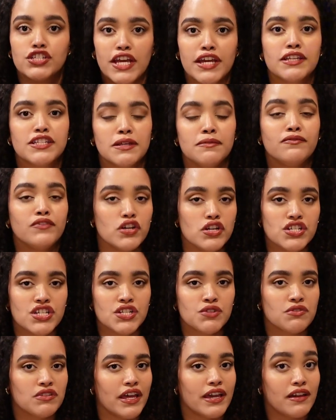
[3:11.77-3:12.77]
some
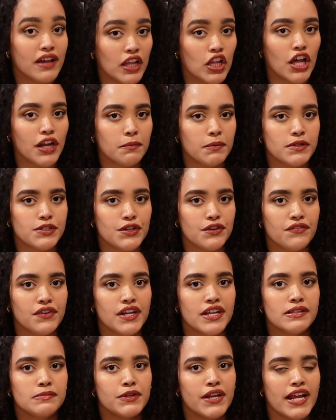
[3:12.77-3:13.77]
versions with like a lot of
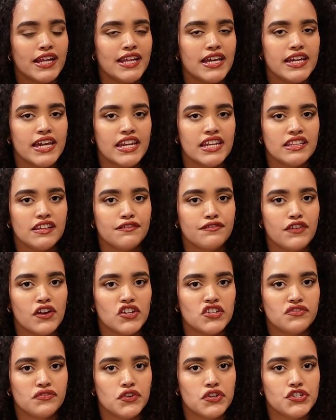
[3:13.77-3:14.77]
preservatives, but I like getting the
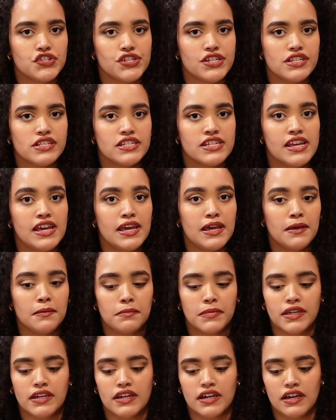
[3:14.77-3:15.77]
fresh versions
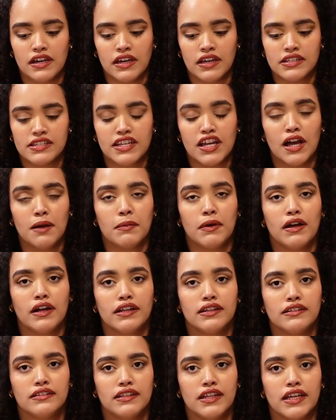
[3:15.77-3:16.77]
because come on,
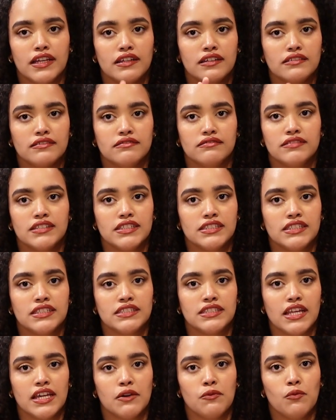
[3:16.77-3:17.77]
like this
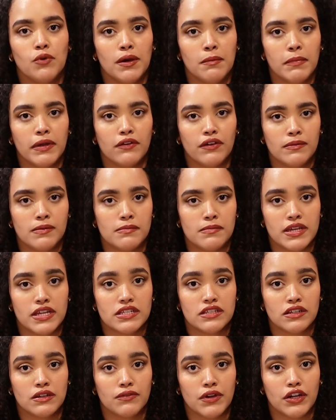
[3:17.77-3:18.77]
is like what my grandma
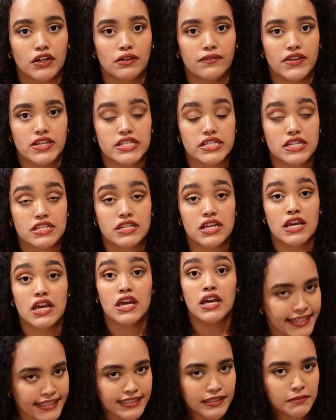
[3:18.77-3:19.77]
makes on a regular basis.
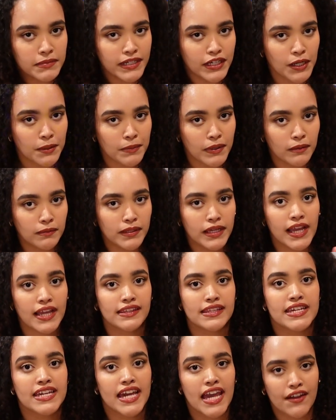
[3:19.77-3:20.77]
In Dominican Republic, I
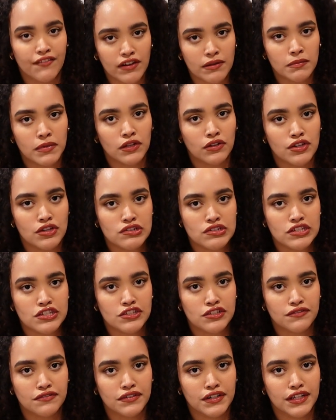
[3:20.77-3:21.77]
think every meal uses
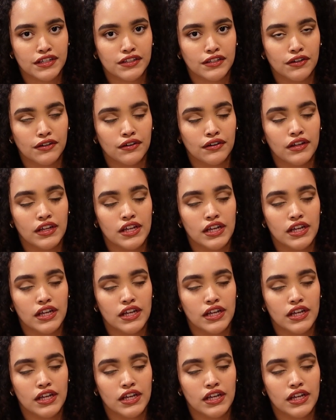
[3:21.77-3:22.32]
sofrito,